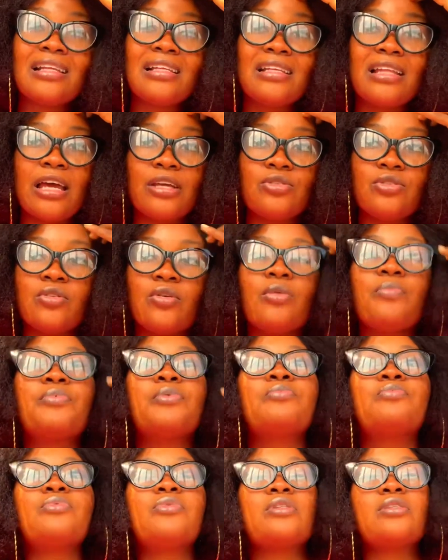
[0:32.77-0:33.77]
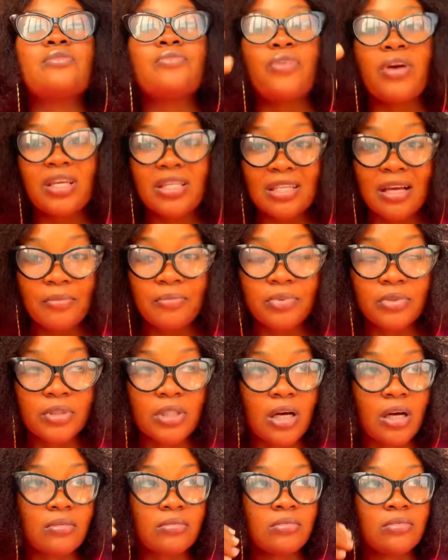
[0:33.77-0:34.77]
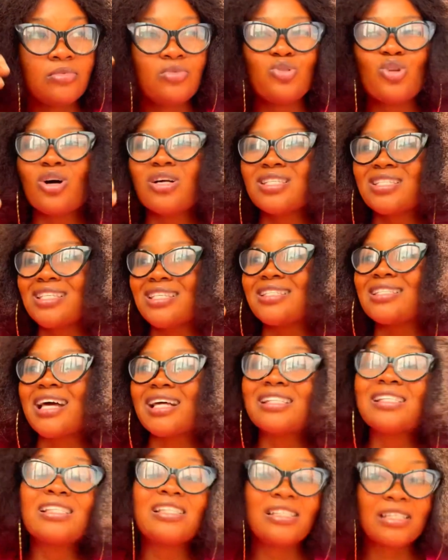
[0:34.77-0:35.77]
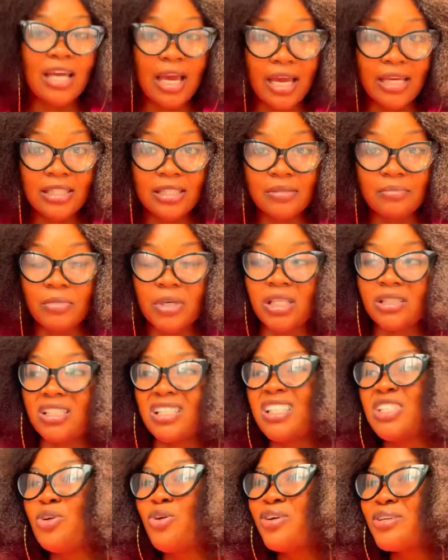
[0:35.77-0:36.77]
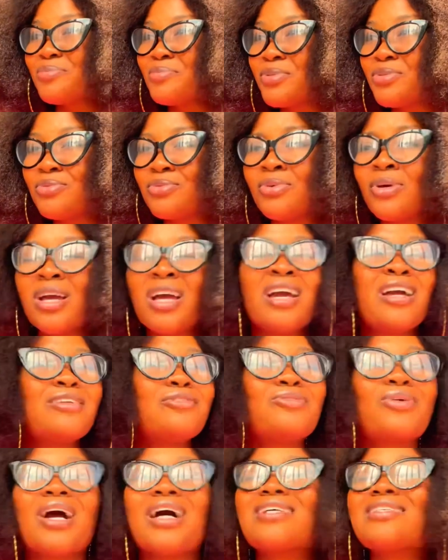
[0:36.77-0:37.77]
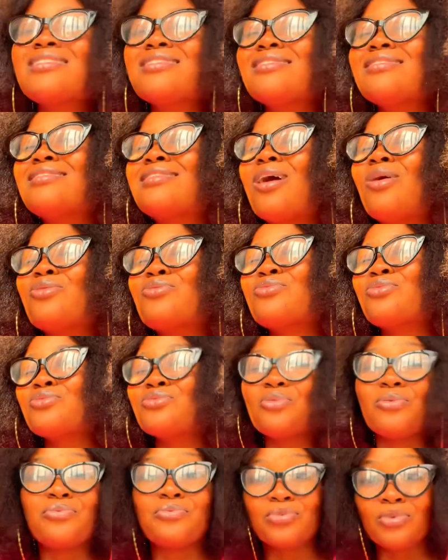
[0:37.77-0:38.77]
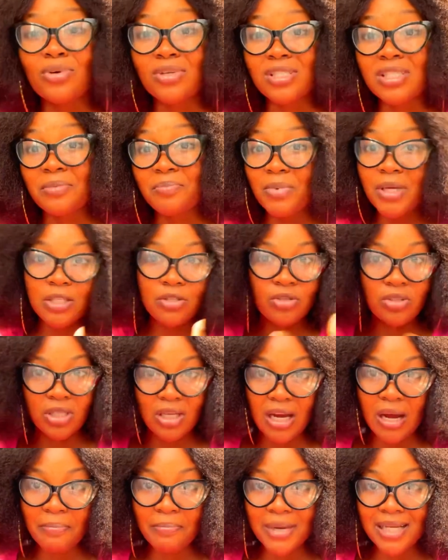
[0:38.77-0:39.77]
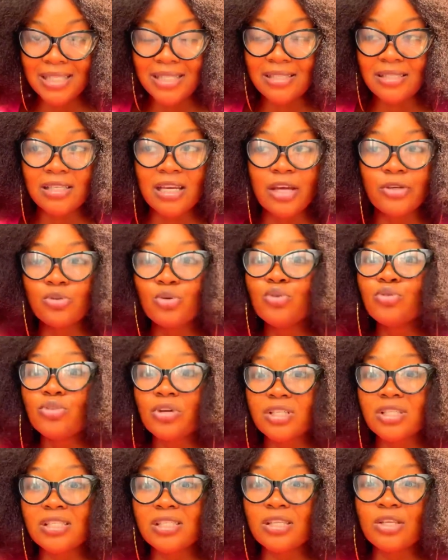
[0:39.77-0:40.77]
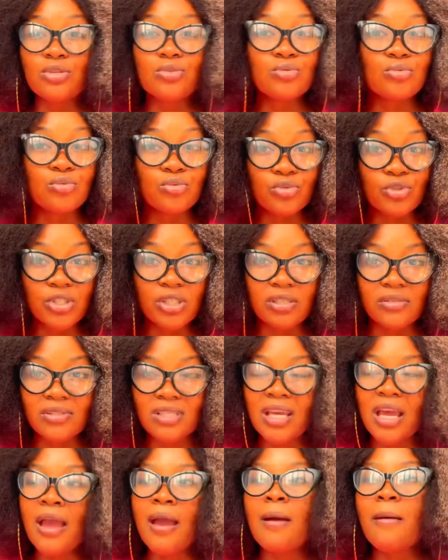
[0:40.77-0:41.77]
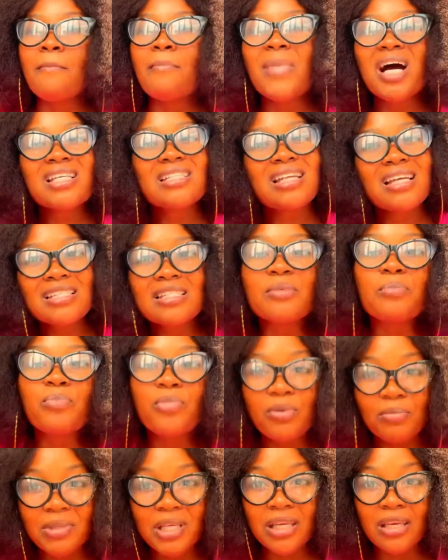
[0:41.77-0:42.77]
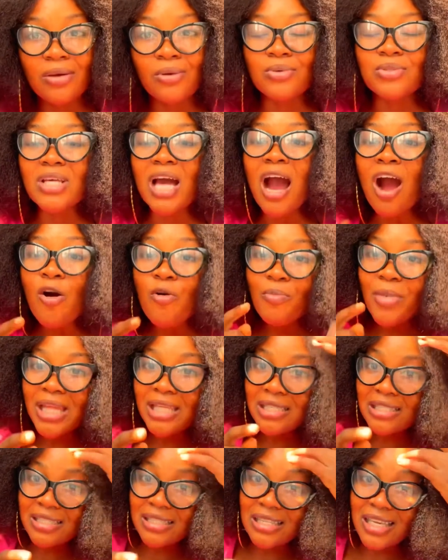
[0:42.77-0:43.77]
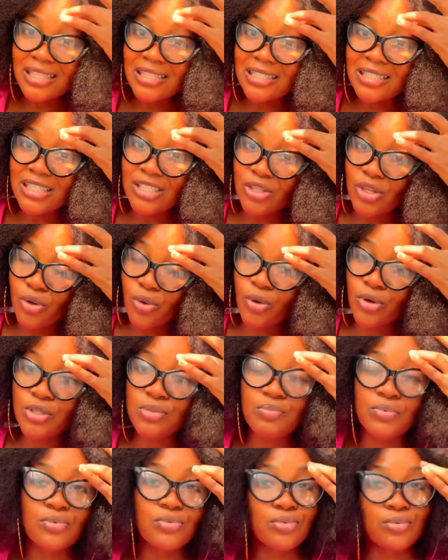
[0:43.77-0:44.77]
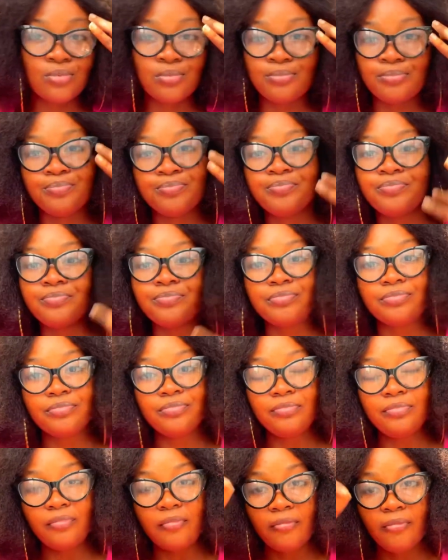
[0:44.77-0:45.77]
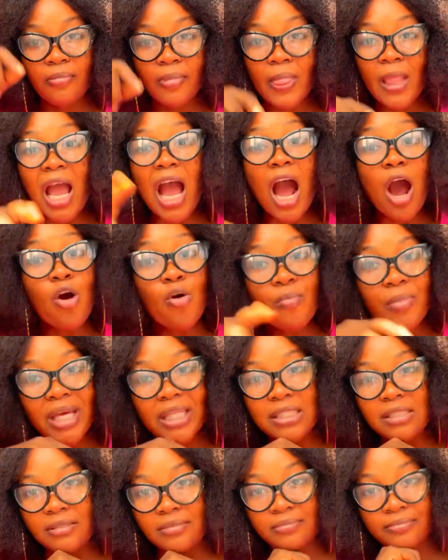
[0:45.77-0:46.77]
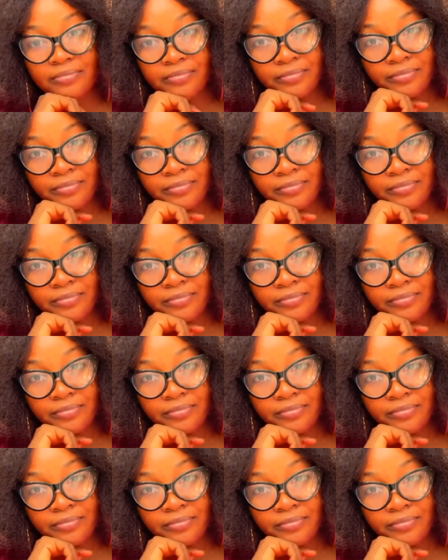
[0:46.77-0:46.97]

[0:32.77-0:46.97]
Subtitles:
thing I used to tell people is, for example, now nurse is actually in high demand in the hospital. You can see thousands of nurses depending on the capacity. I know nurses, they used to do shift. Masters in public health, how many did they need in the hospital? How many?